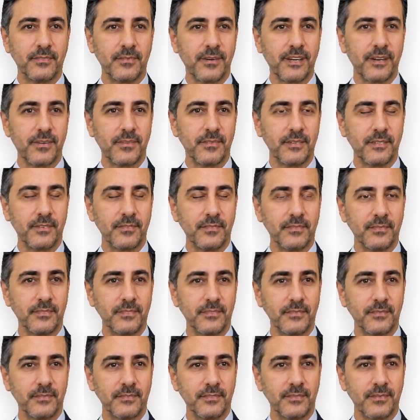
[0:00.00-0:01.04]
And third,
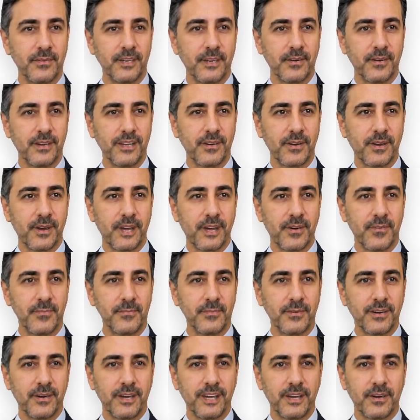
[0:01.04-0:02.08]
you need raw
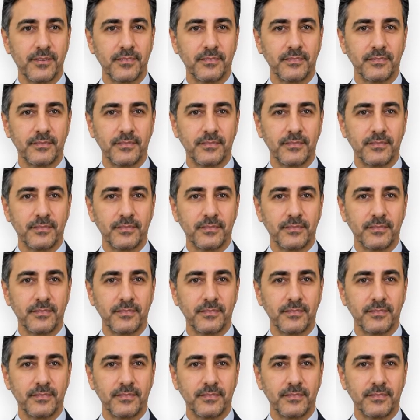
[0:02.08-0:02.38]
material.